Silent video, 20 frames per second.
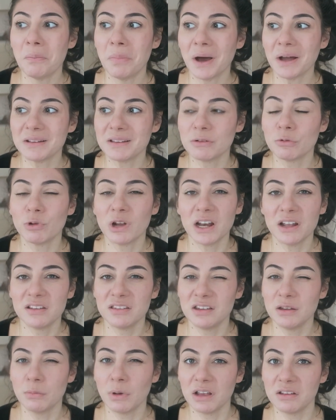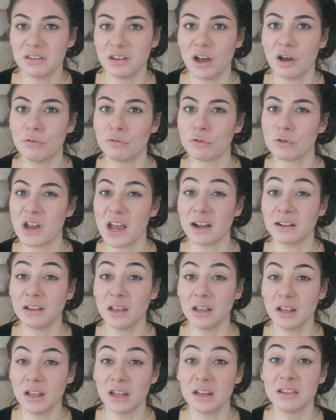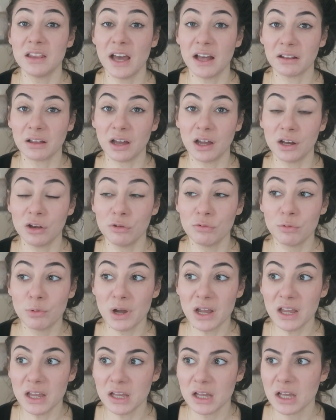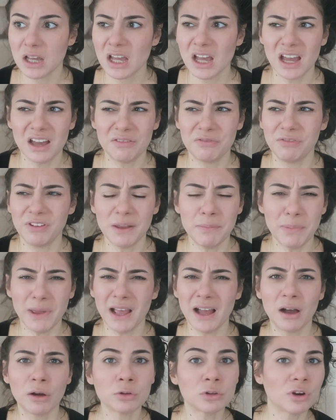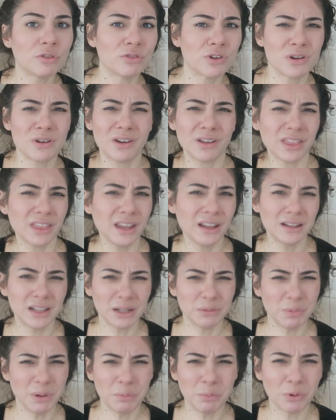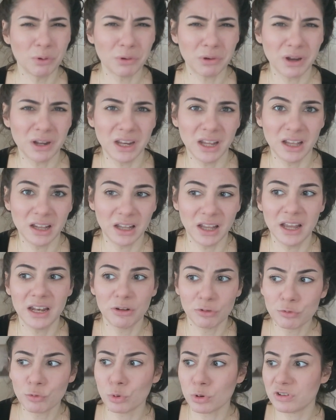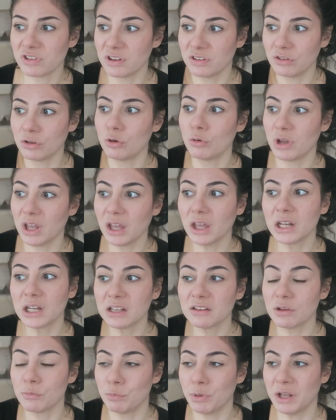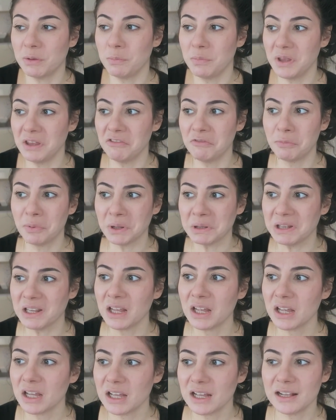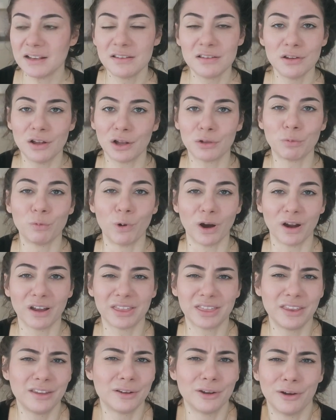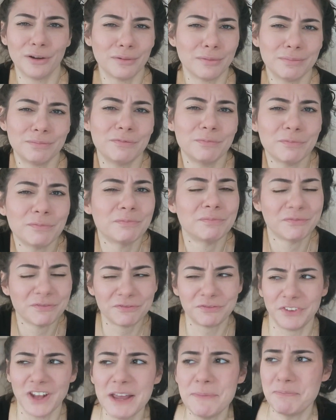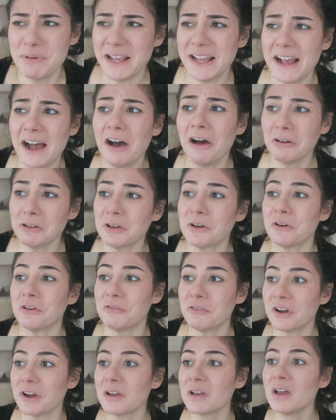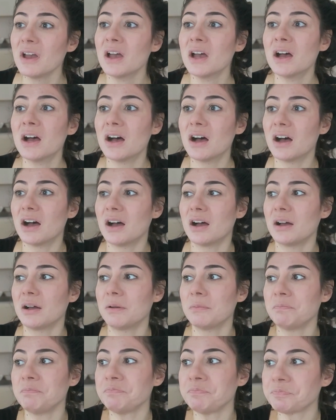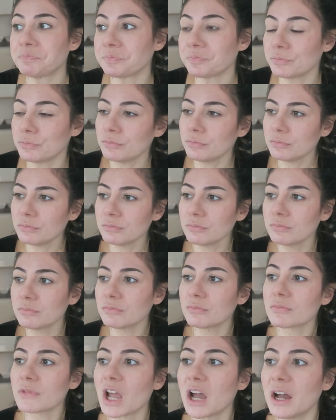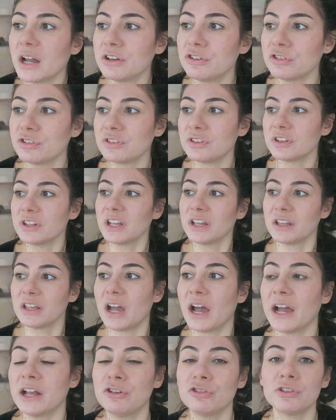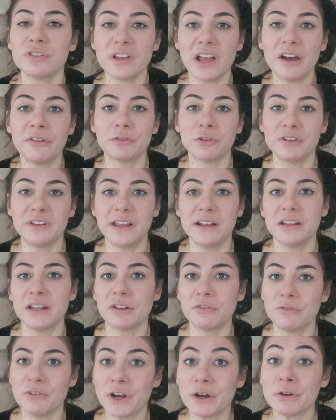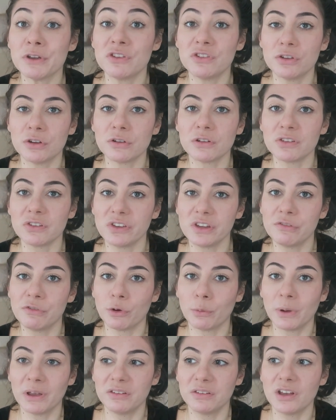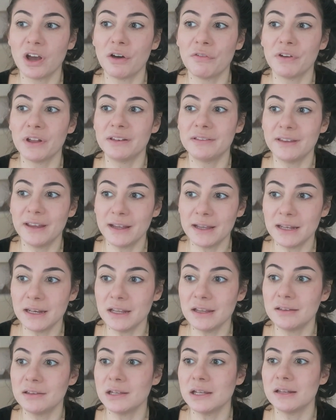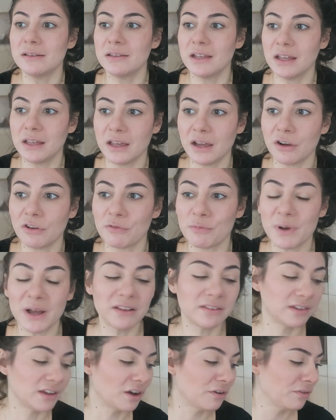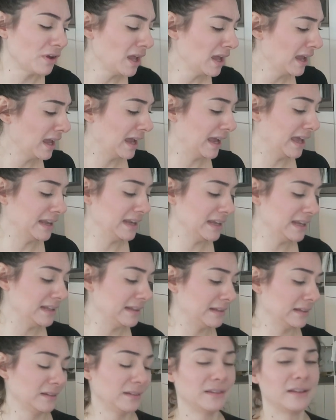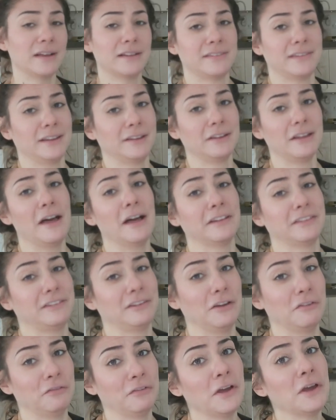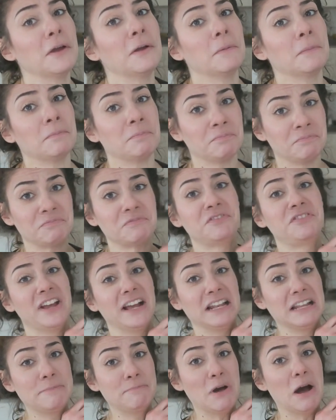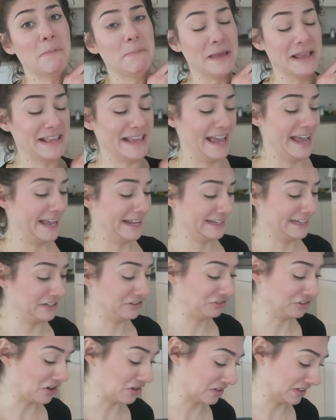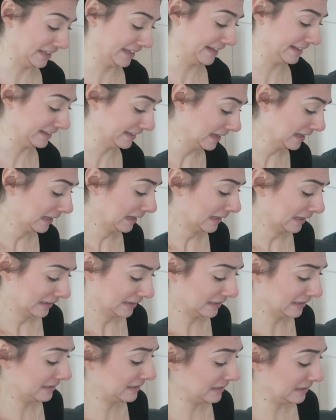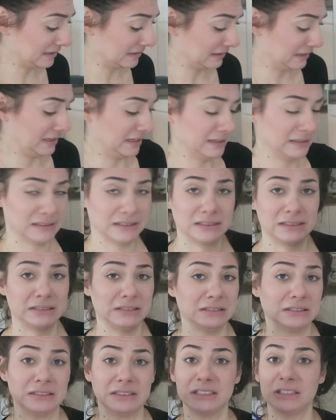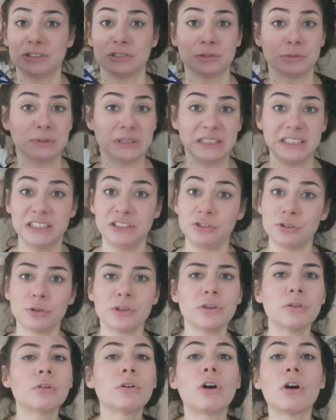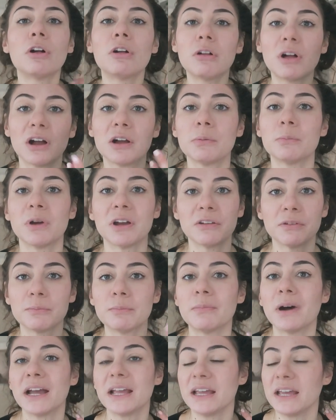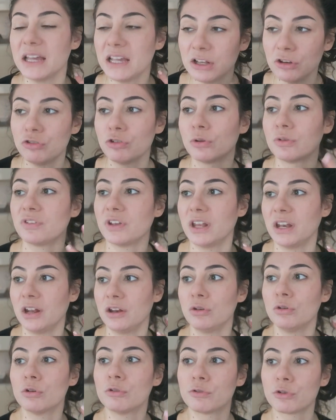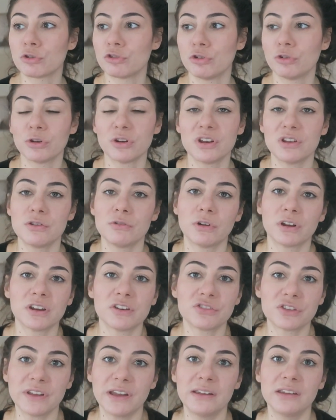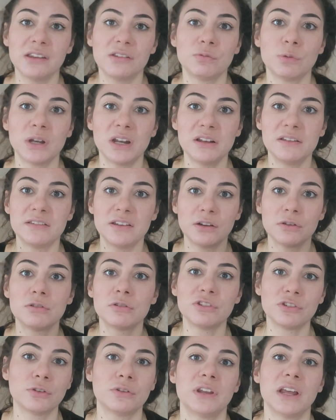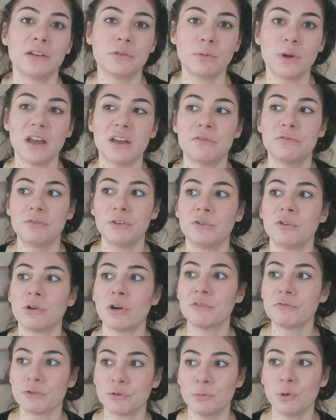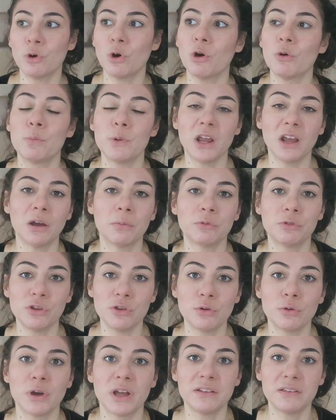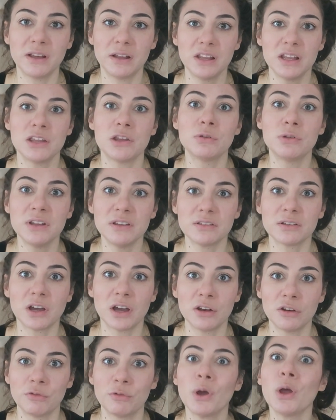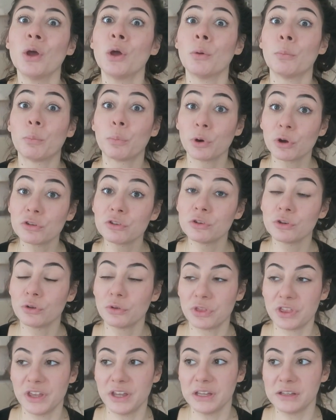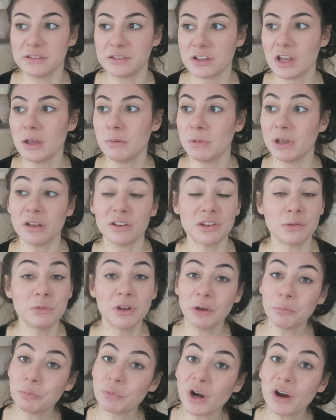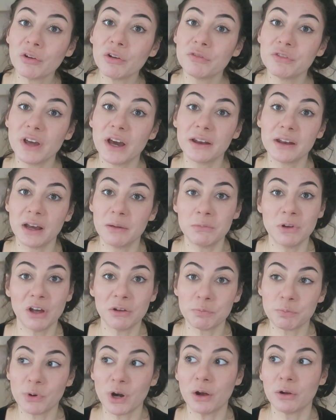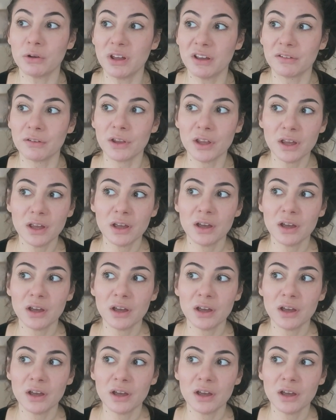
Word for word: but when I see myself reacting in that kind of way and flipping out over nothing like people cutting in line of course it's annoying and it's a pet peeve but it's not worth you know flipping out over um, I just I just have to take that very seriously for myself and take it easy and take care of myself and eat lots and lots of jelly popping candy chocolate Nadine again uh, you're my angel you all are my my angels and I know for sure that you understand this when I tell you so that's why I feel comfortable opening up to you and telling you these kind of personal things because I'm not proud of that I'm not proud at